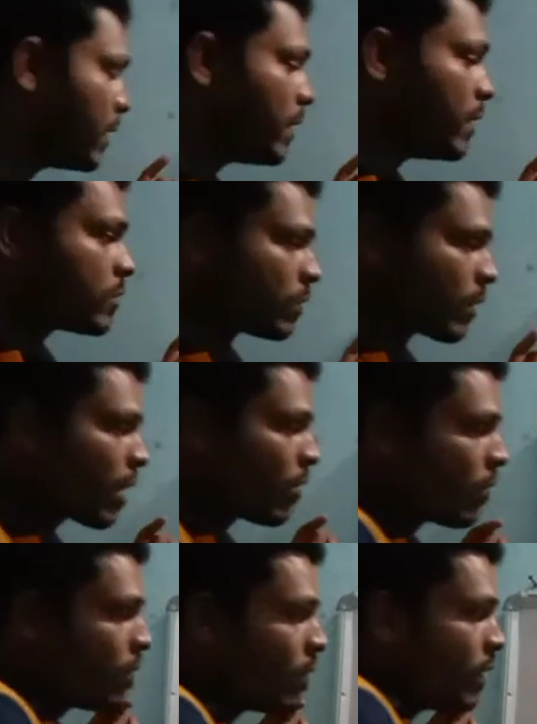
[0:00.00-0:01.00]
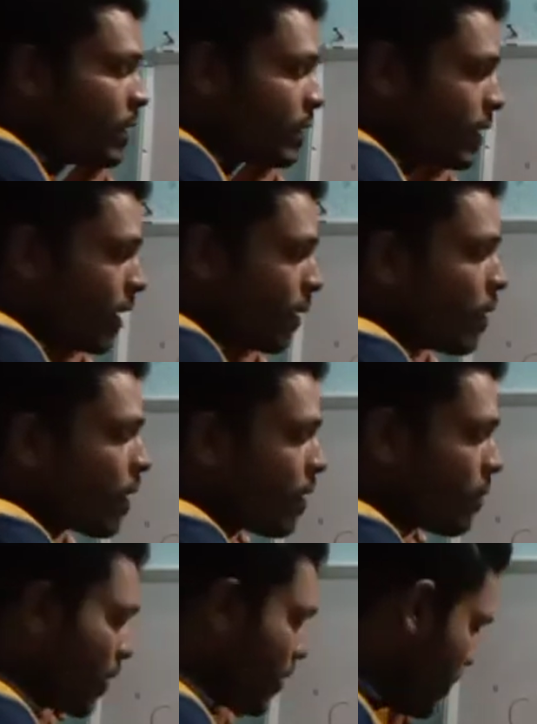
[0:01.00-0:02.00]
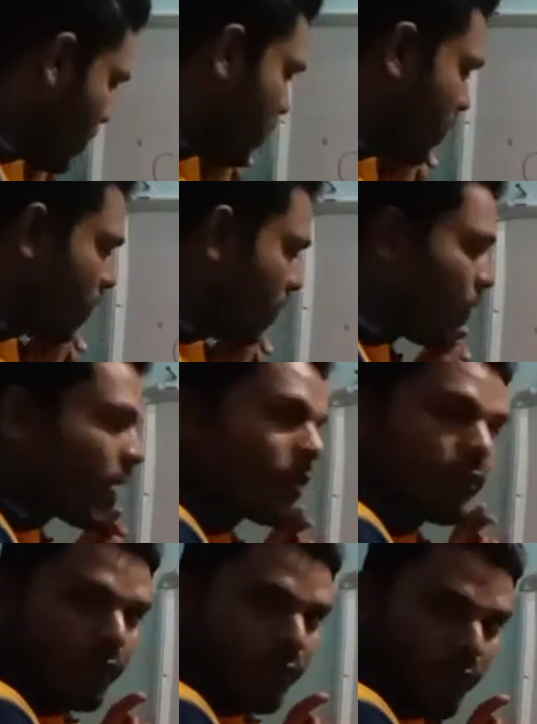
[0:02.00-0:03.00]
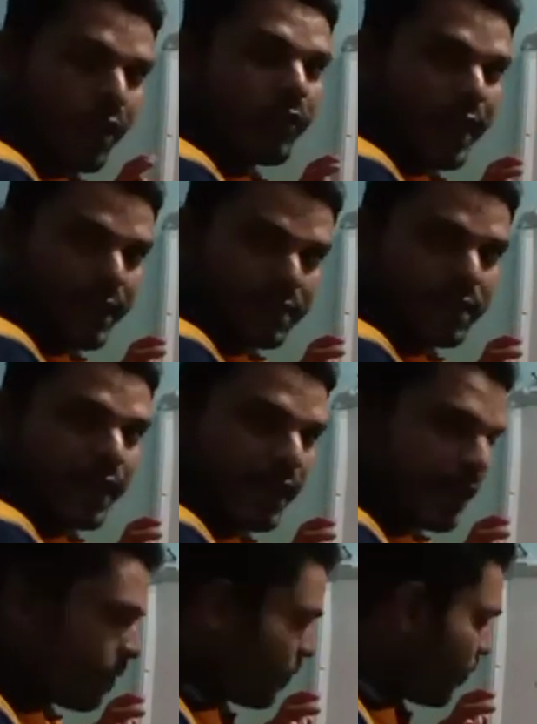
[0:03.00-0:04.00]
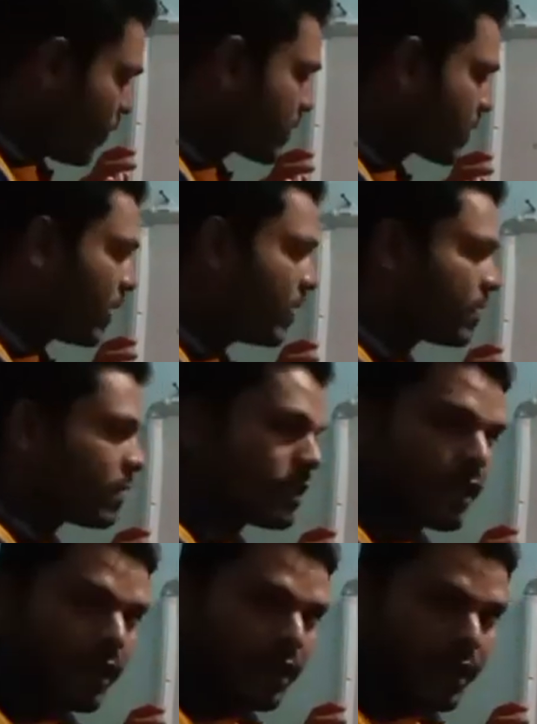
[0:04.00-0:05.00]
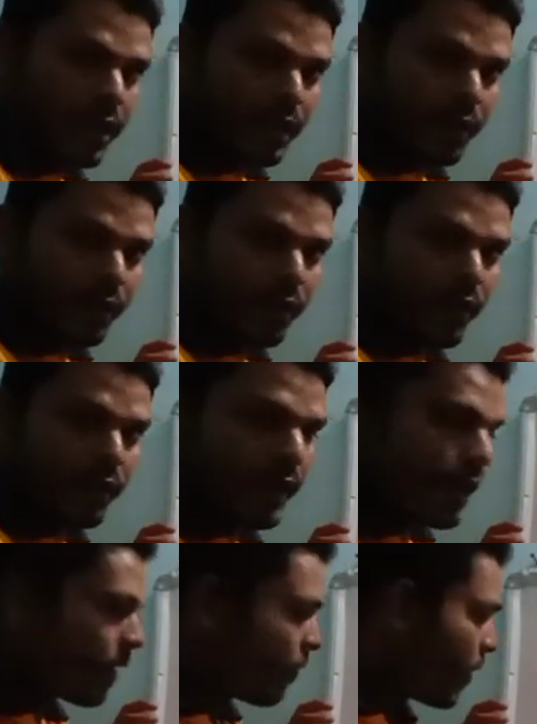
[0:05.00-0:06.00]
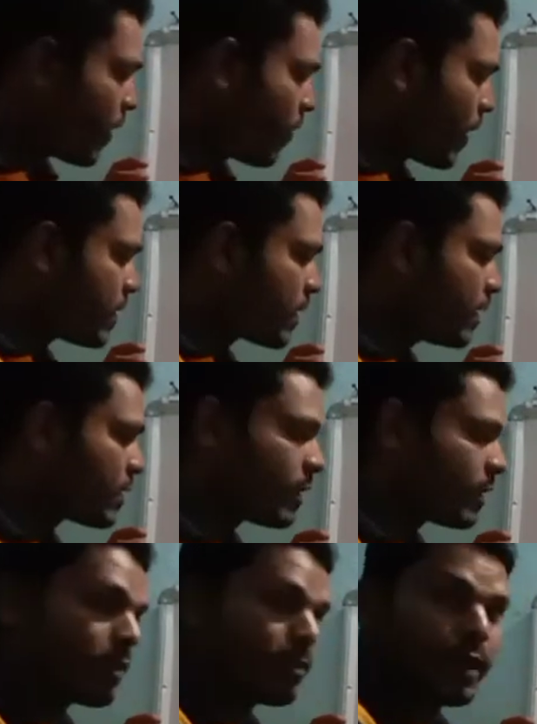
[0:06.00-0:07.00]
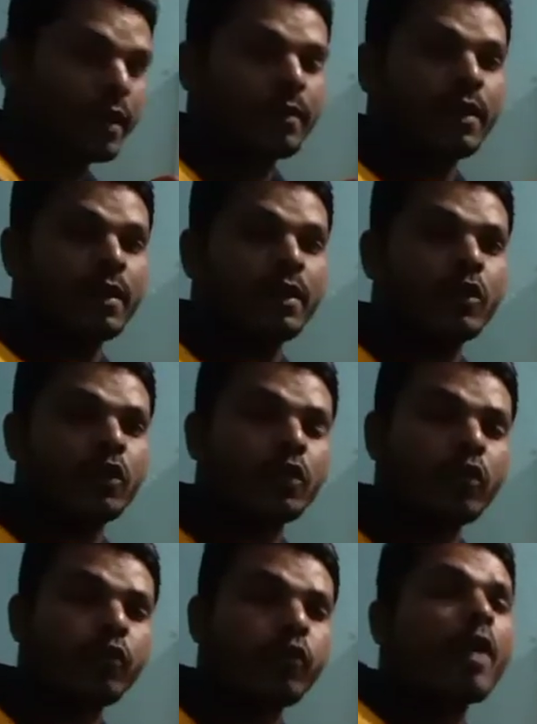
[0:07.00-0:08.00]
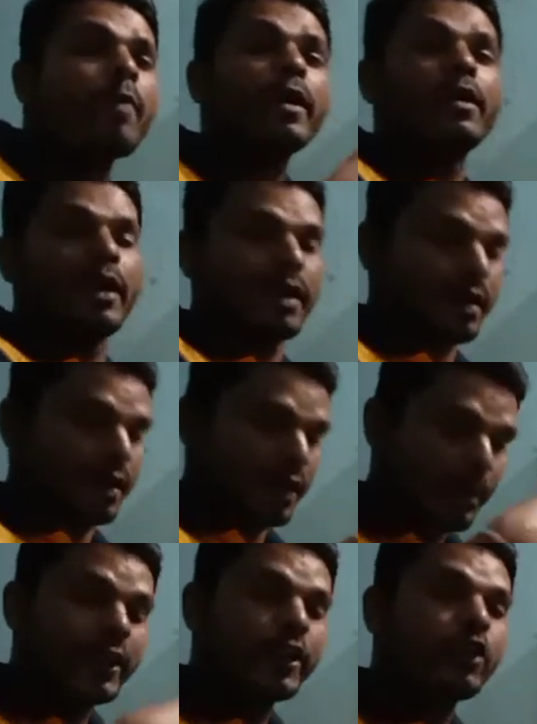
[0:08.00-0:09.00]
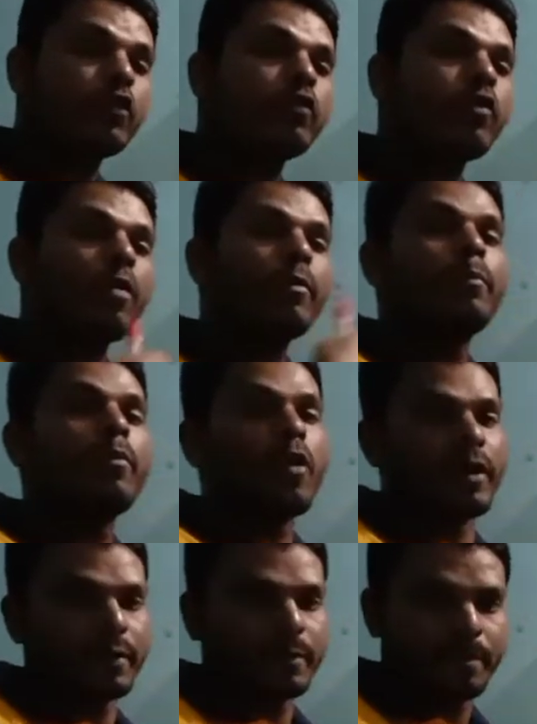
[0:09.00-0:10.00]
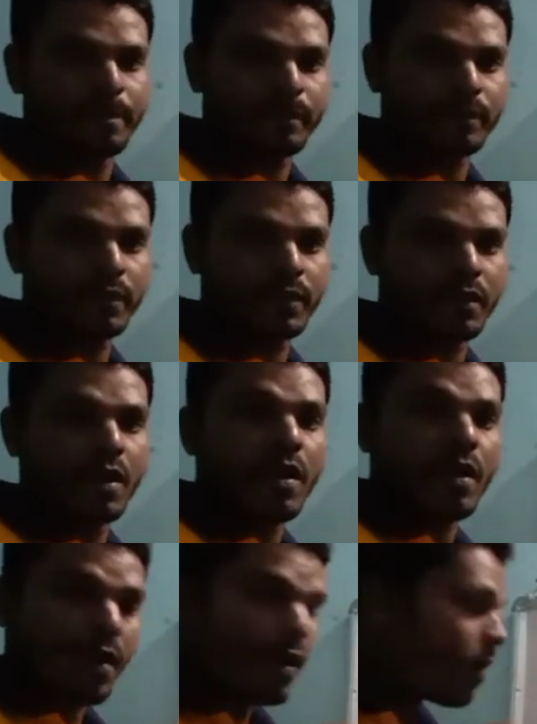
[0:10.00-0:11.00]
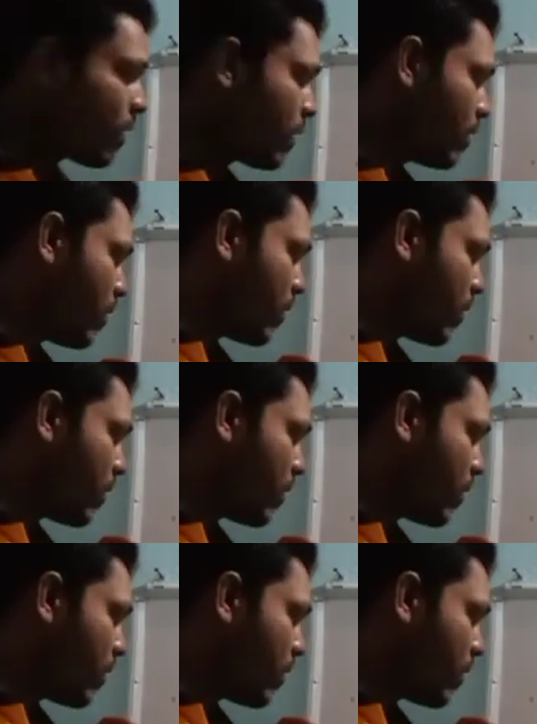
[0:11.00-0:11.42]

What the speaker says: So now the number of what we can say first is, generally what we can define valency is nothing but to form a ability to form a bond, or